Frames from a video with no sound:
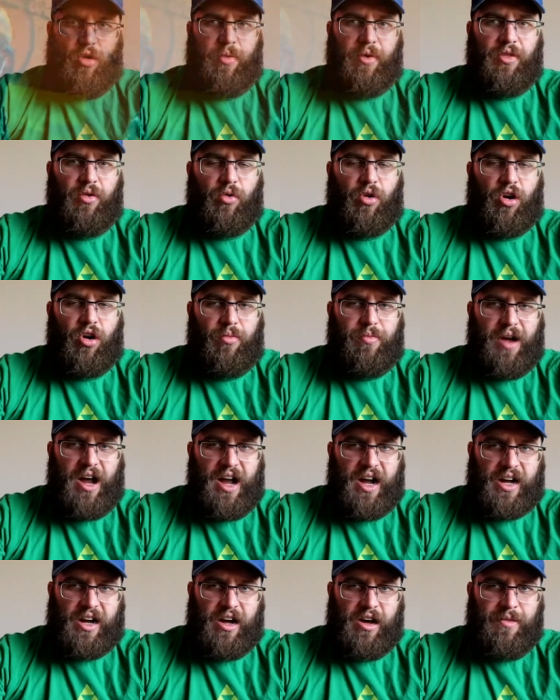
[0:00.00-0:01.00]
open the world
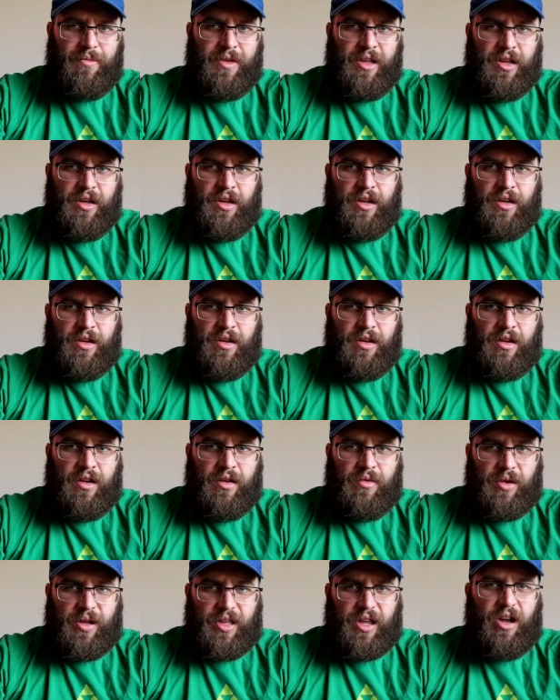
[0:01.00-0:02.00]
back up,
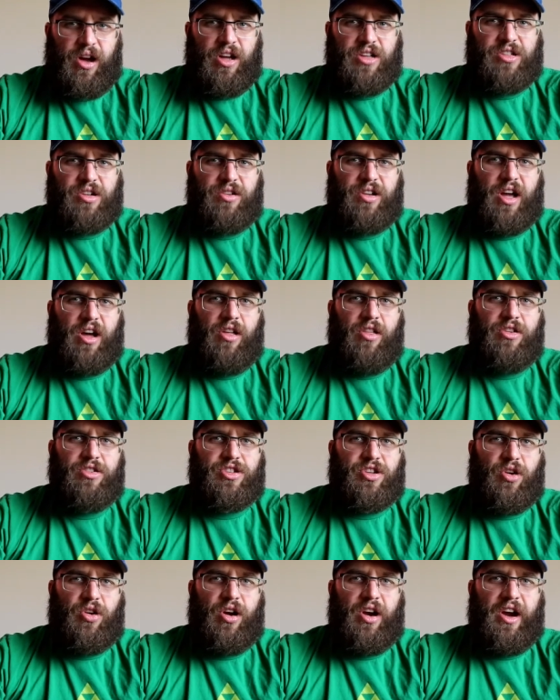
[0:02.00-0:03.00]
but they also tell the
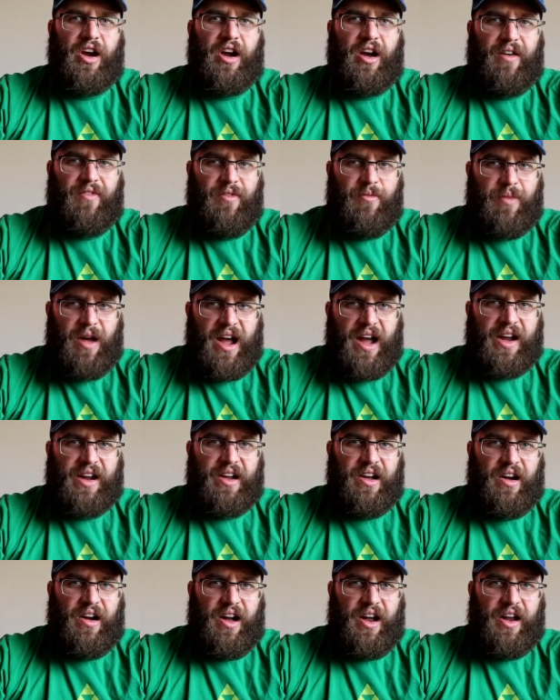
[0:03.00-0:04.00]
story of the bad
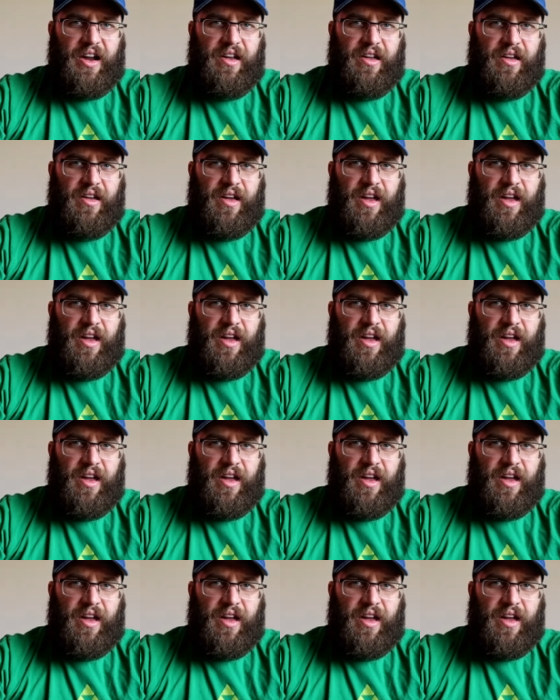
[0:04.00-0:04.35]
guy